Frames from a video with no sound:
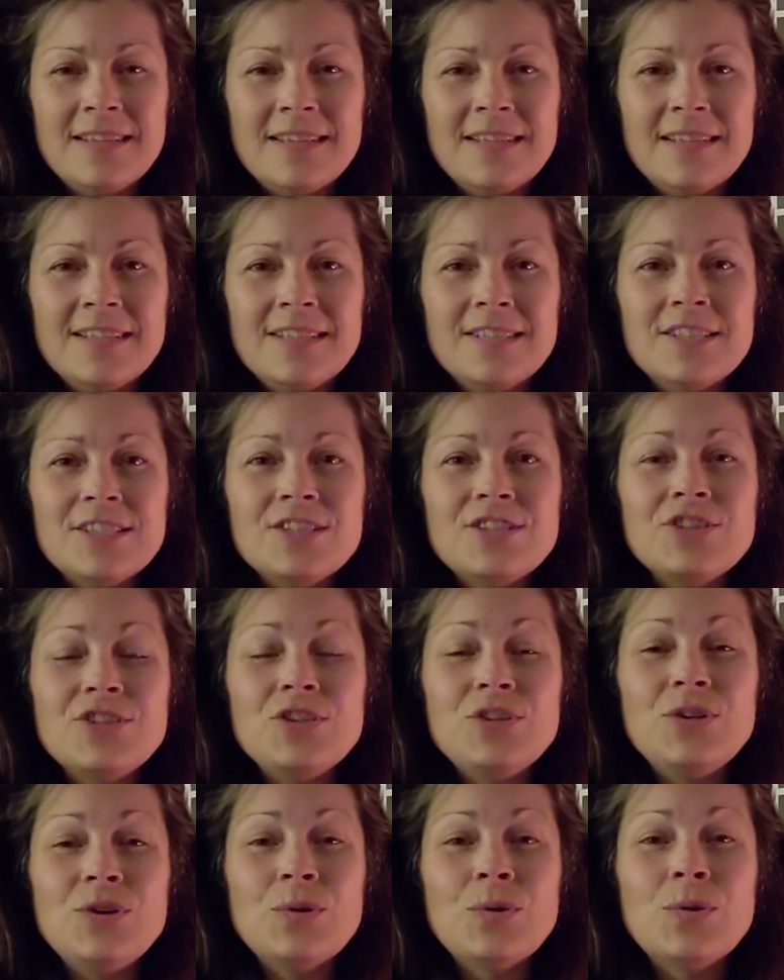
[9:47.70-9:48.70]
This is
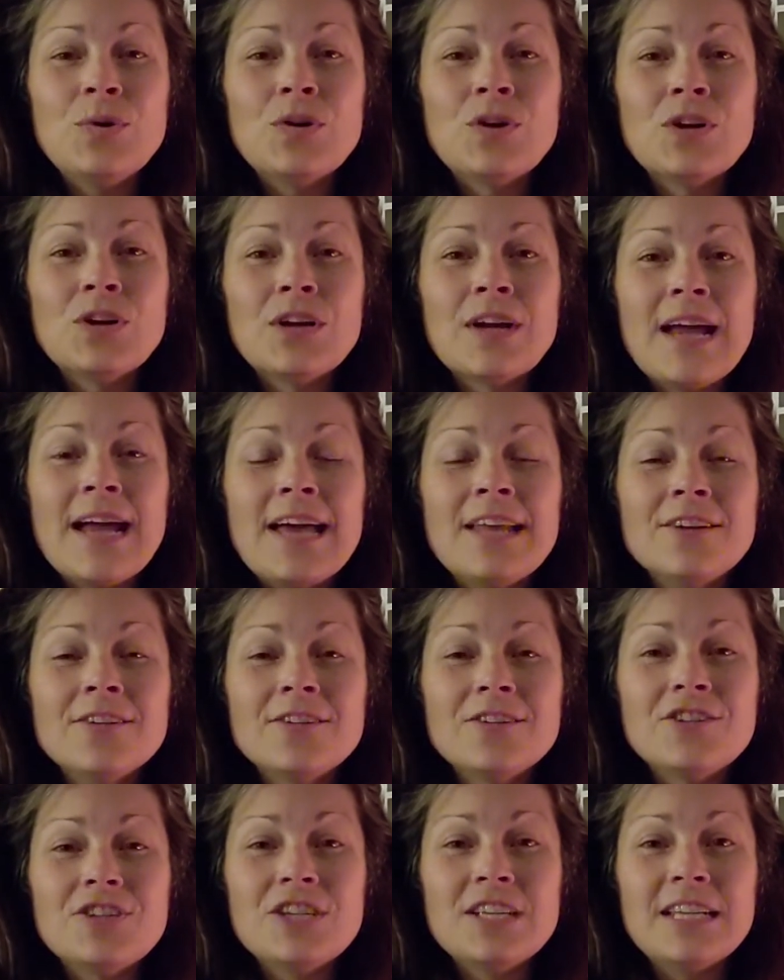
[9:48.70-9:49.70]
your
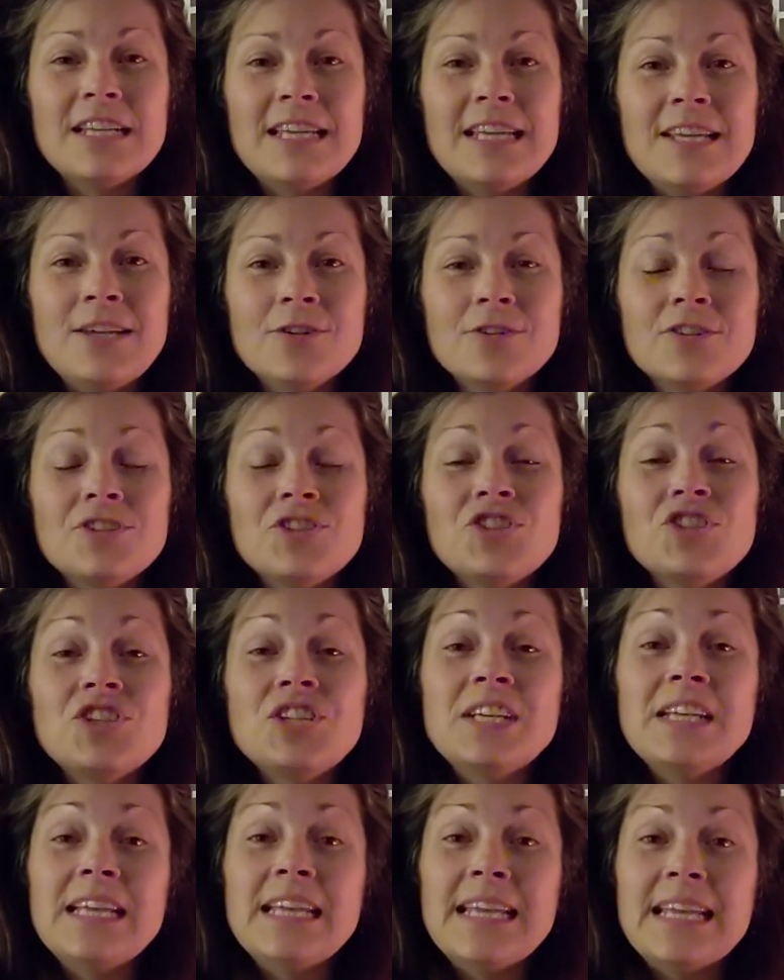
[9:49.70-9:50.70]
energy, your
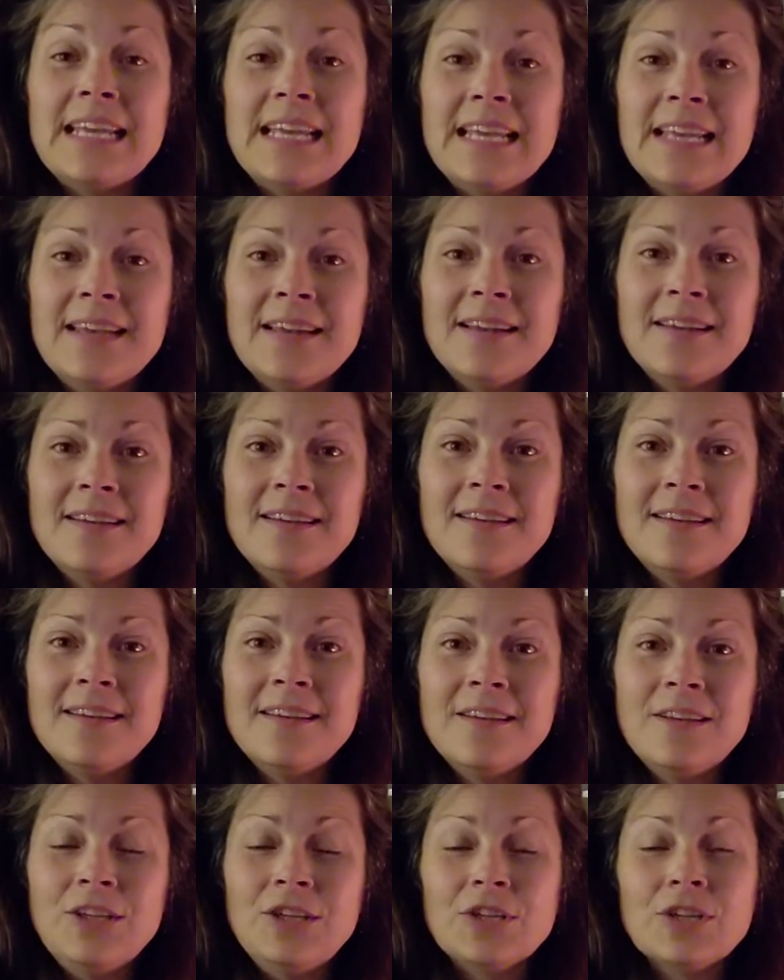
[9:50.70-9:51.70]
chi,
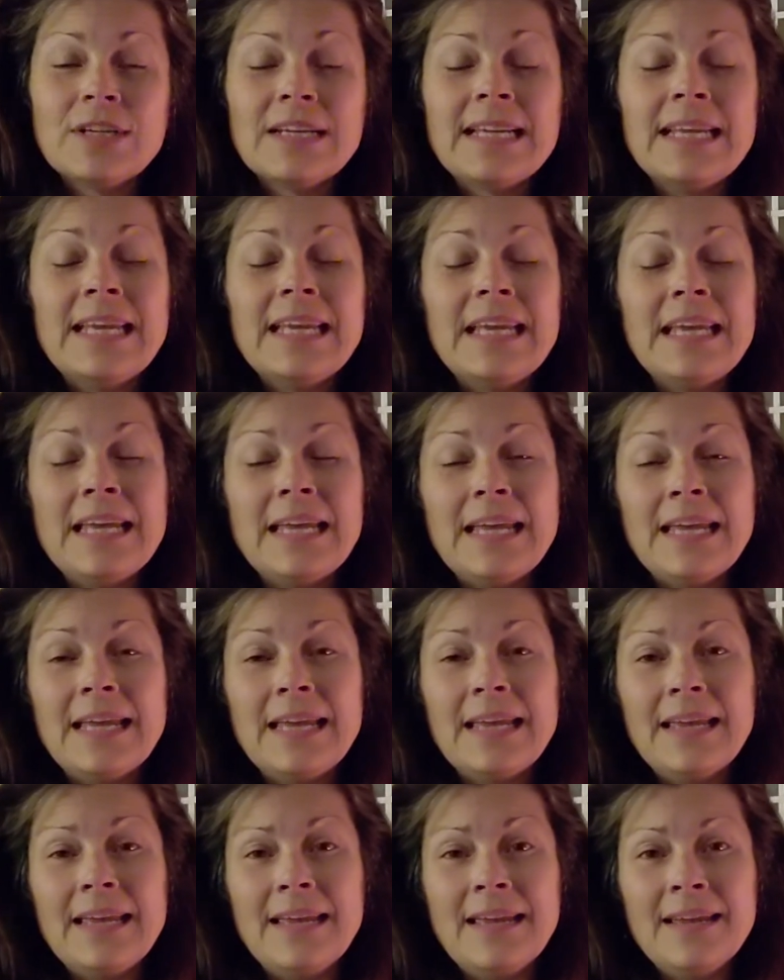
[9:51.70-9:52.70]
your
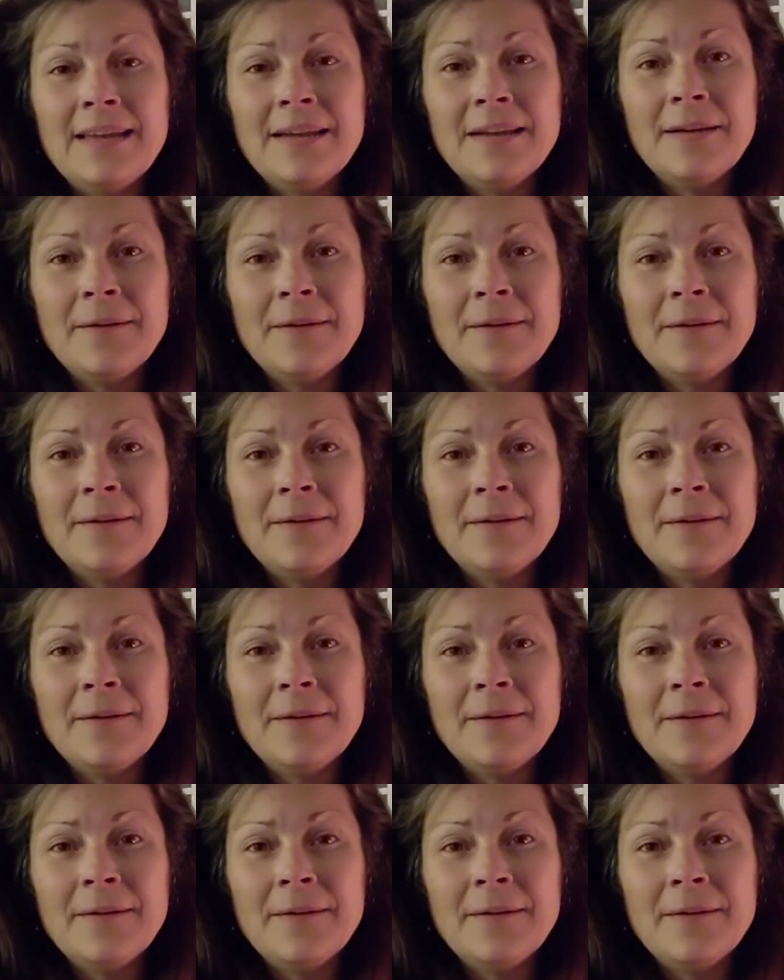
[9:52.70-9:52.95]
ki,